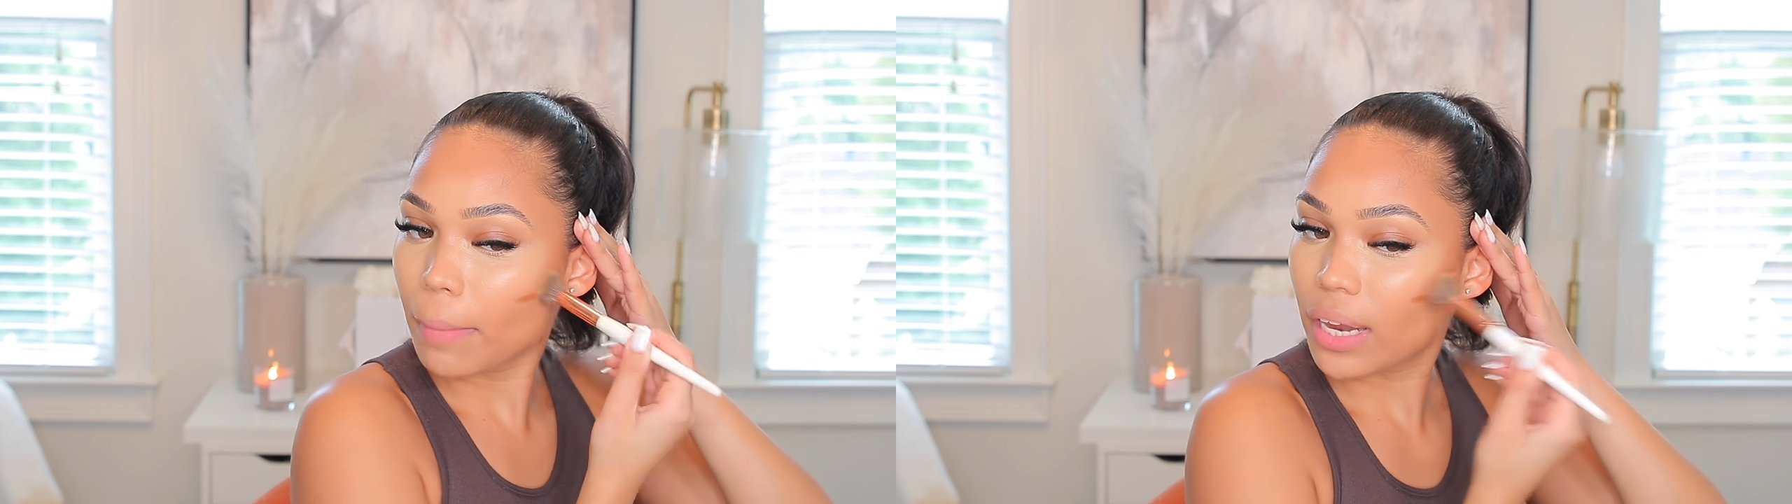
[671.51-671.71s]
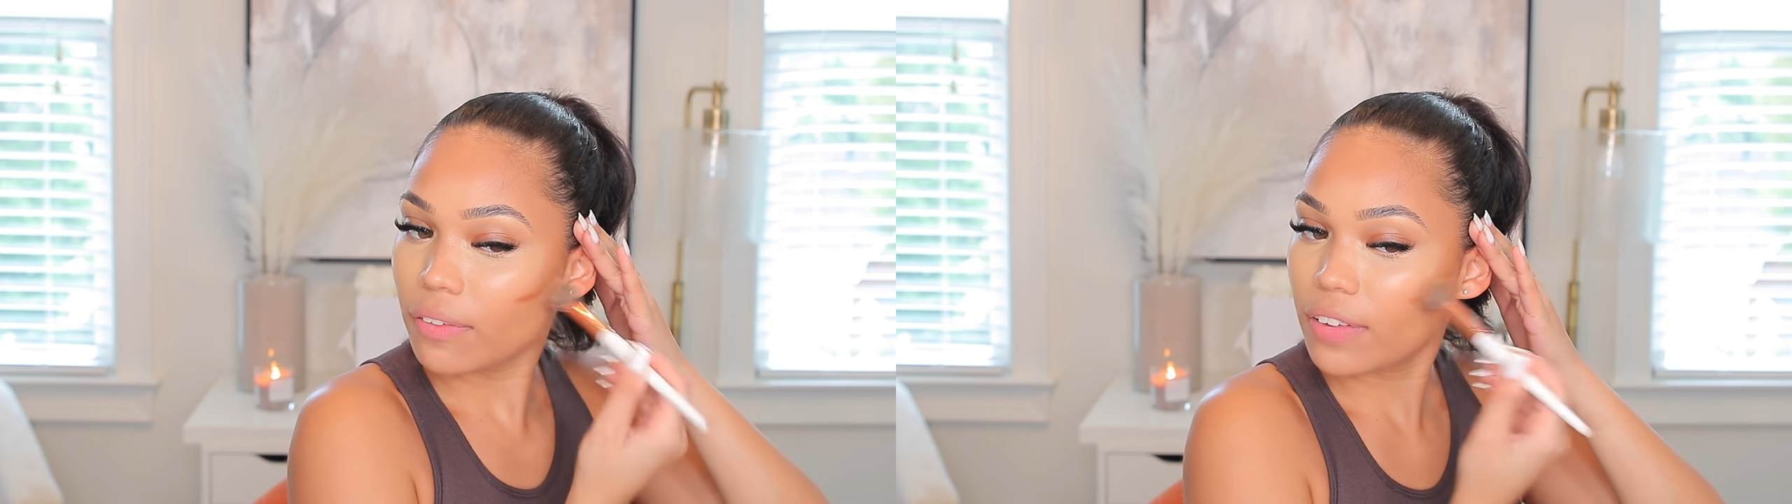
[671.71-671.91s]

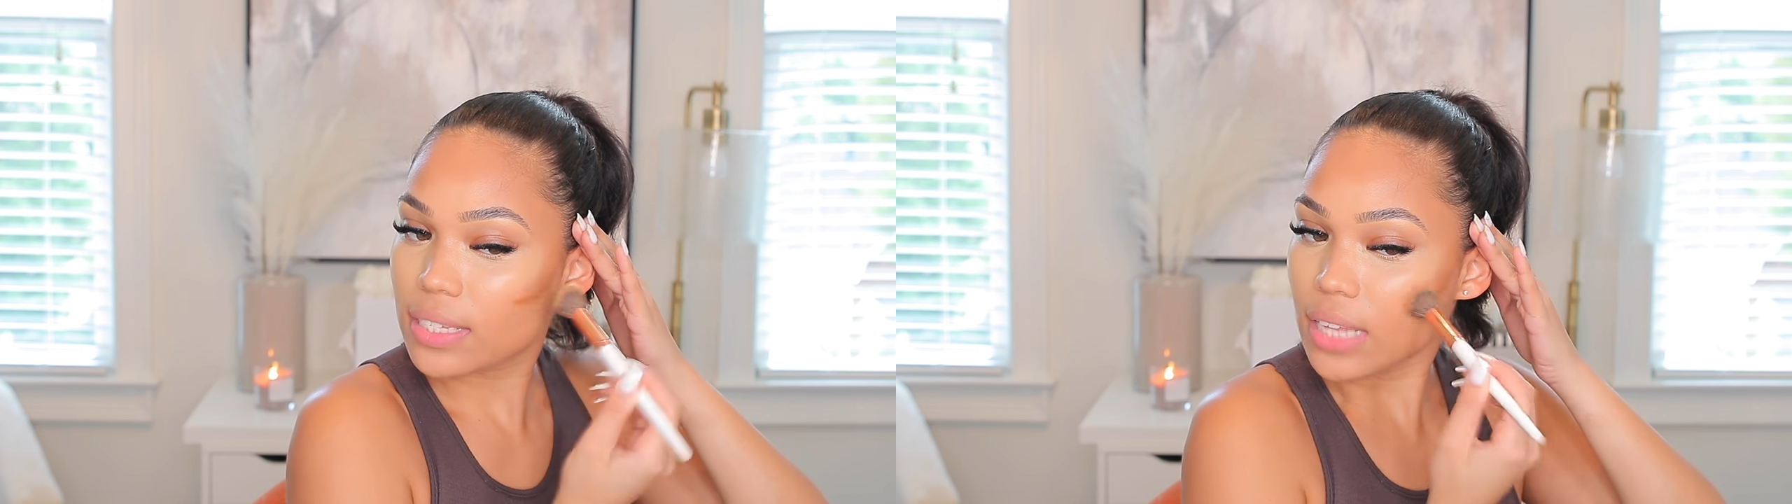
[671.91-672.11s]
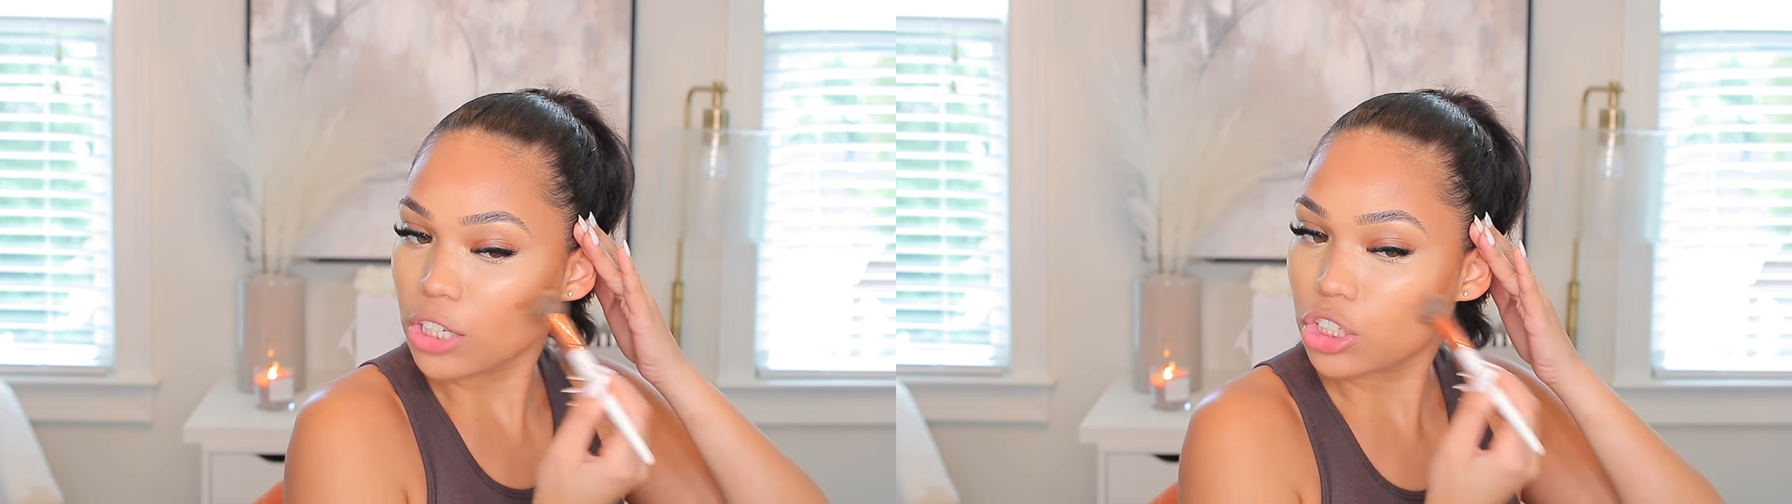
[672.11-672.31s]

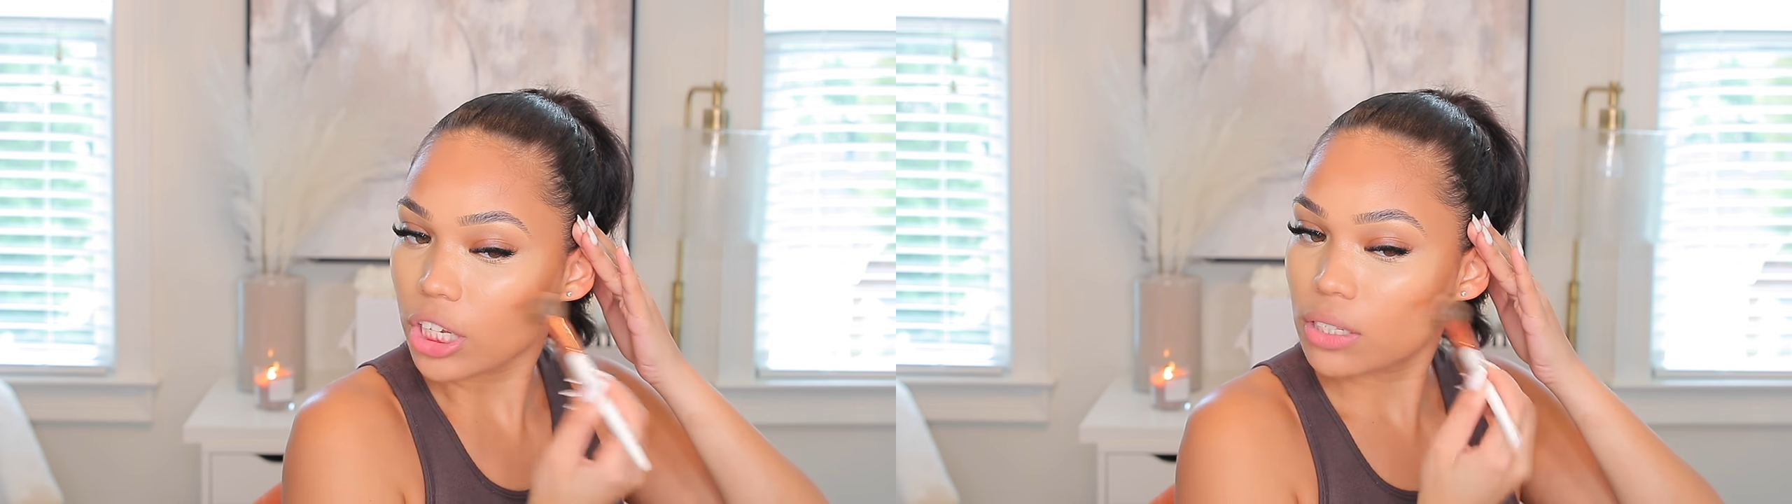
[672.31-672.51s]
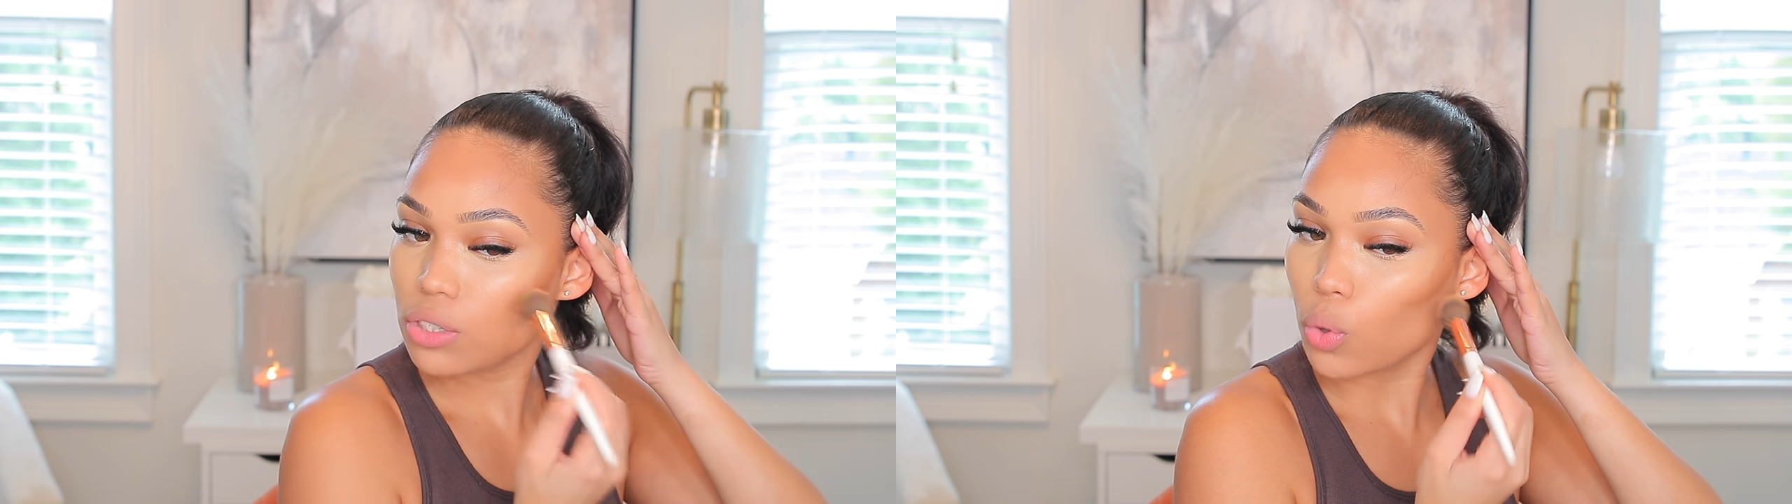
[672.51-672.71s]

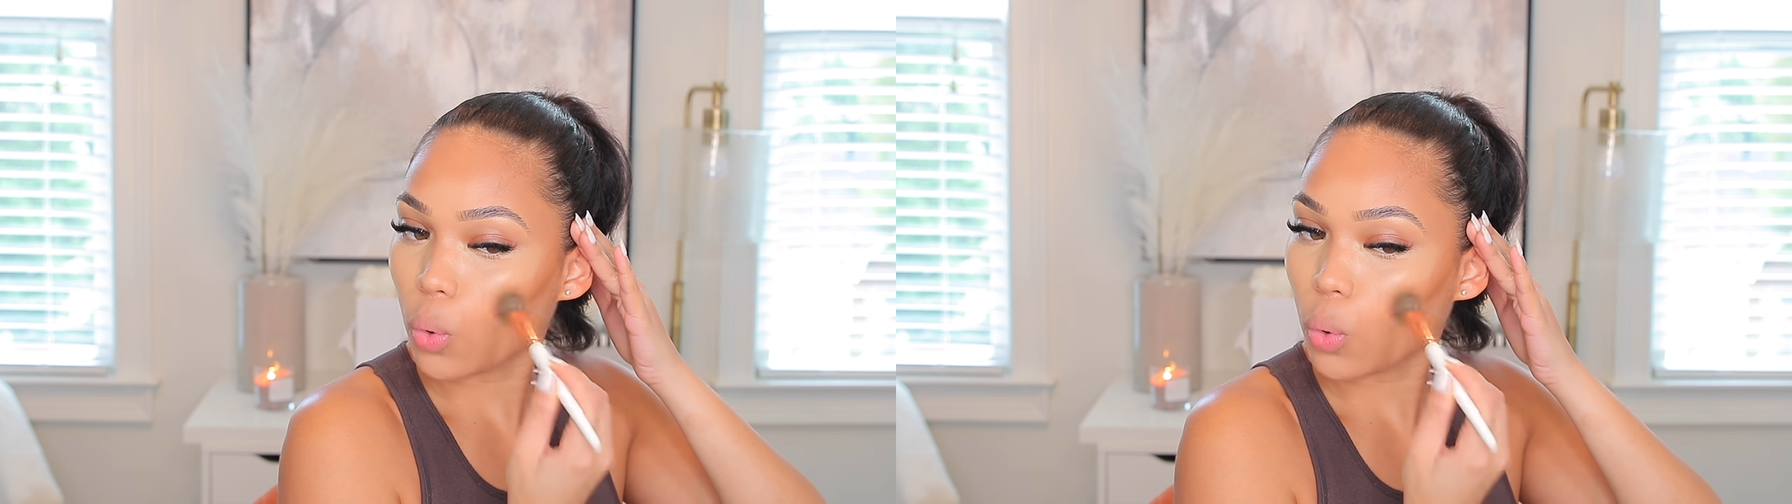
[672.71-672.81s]
manifestations,